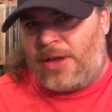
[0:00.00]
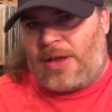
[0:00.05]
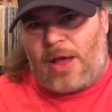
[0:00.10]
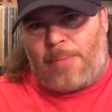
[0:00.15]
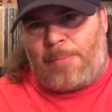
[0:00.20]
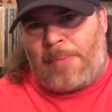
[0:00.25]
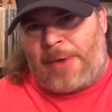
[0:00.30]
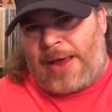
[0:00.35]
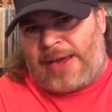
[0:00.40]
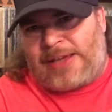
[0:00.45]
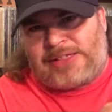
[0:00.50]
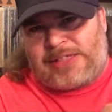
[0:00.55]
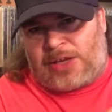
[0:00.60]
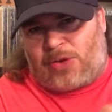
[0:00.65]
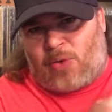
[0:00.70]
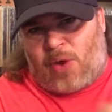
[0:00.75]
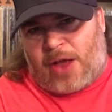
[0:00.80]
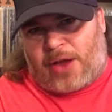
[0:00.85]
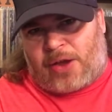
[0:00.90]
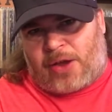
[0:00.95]
Amazing
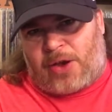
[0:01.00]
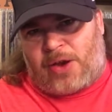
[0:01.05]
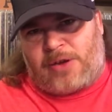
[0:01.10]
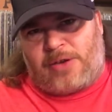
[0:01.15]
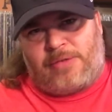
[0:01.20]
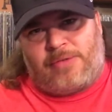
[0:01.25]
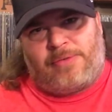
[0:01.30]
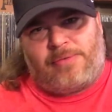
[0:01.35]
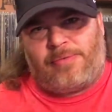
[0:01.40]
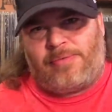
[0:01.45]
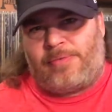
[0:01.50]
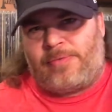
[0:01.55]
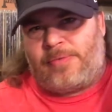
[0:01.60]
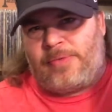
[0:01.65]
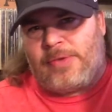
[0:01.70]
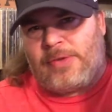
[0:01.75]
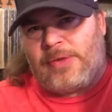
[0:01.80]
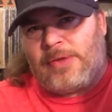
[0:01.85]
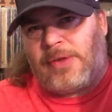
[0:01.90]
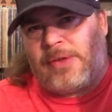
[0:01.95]
record.
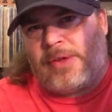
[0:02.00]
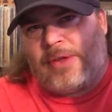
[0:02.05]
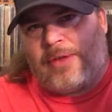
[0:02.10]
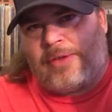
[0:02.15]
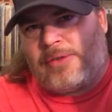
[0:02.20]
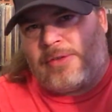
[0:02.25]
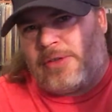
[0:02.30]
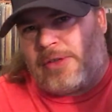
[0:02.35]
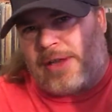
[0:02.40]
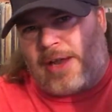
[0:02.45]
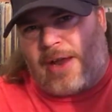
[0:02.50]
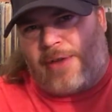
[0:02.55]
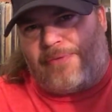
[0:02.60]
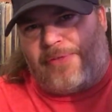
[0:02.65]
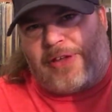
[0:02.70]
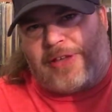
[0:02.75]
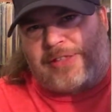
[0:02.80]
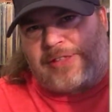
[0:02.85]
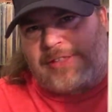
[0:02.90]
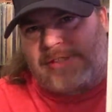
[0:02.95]
Love
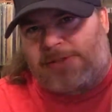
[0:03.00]
this.